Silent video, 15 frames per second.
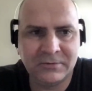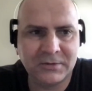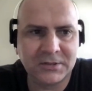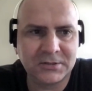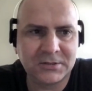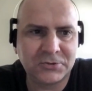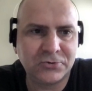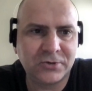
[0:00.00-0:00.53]

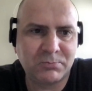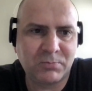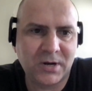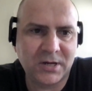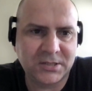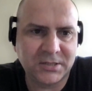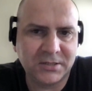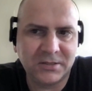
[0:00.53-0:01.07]
even took a
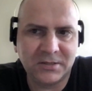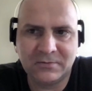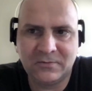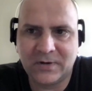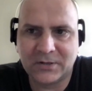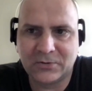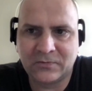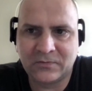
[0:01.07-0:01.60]
part in
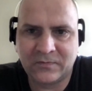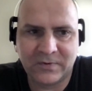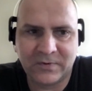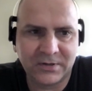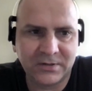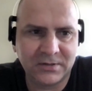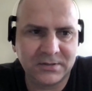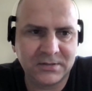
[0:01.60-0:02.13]
one of
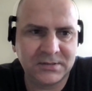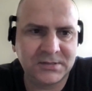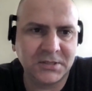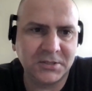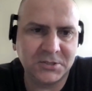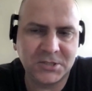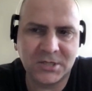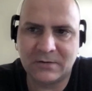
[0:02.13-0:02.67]

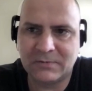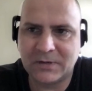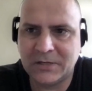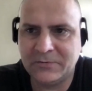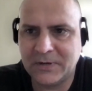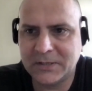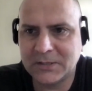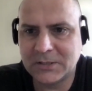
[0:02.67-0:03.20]
Sing Java
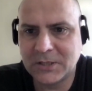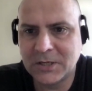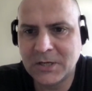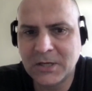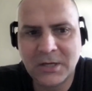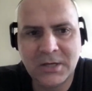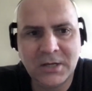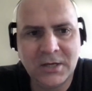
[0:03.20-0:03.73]
event
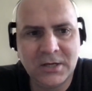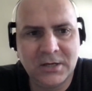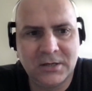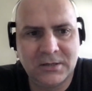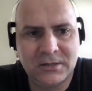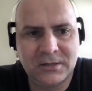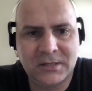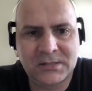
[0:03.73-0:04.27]

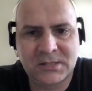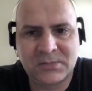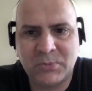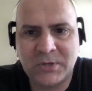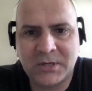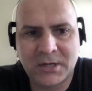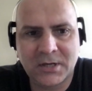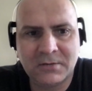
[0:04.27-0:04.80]
as a
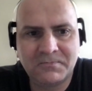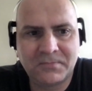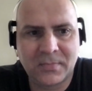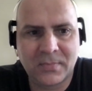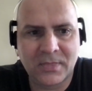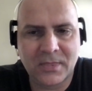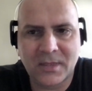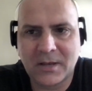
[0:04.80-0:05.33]
speaker.
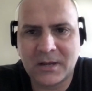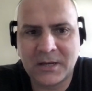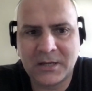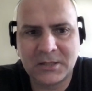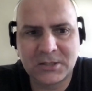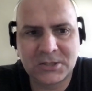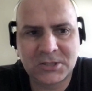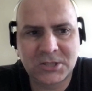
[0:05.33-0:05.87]

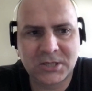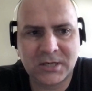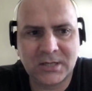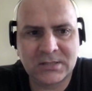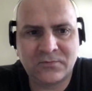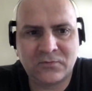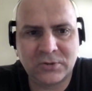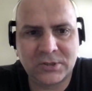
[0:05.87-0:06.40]
And
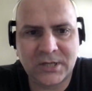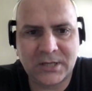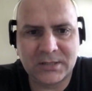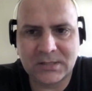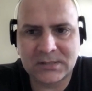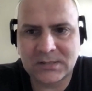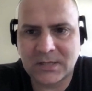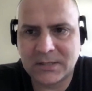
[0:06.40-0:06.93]
as for
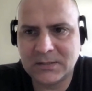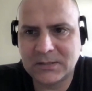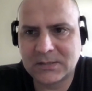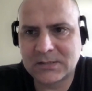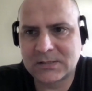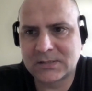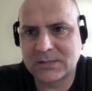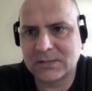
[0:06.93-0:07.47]
data
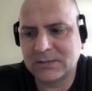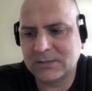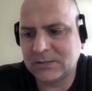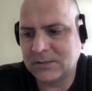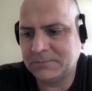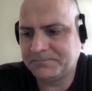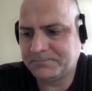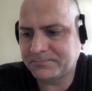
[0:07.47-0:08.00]
science,
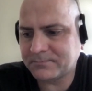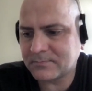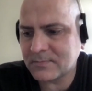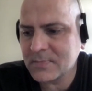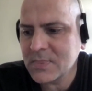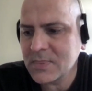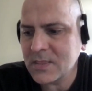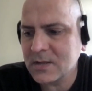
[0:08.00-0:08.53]

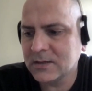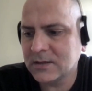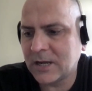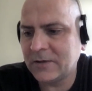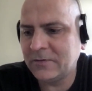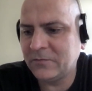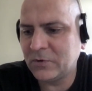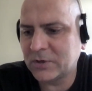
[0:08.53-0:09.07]

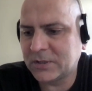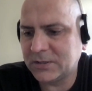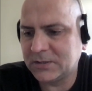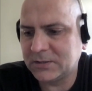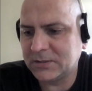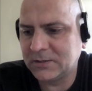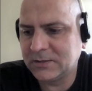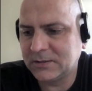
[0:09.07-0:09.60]
I'm
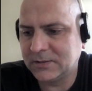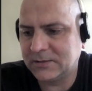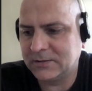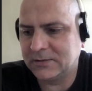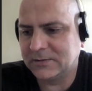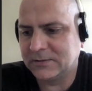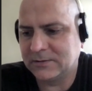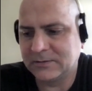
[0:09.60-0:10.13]
working
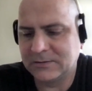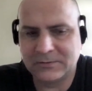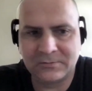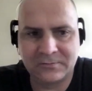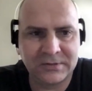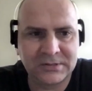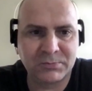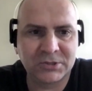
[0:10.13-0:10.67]

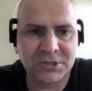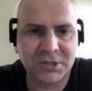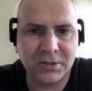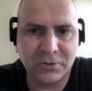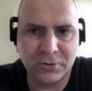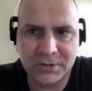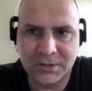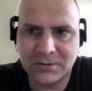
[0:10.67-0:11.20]
with
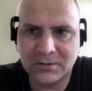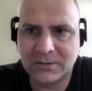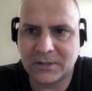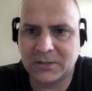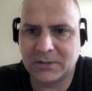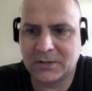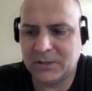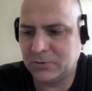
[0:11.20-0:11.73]
machine learning
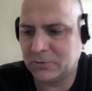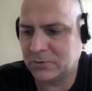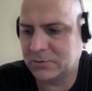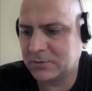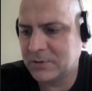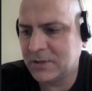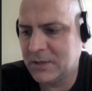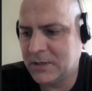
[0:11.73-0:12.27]
and keen
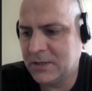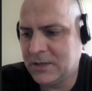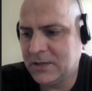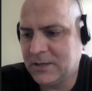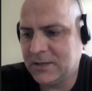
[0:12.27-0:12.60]
on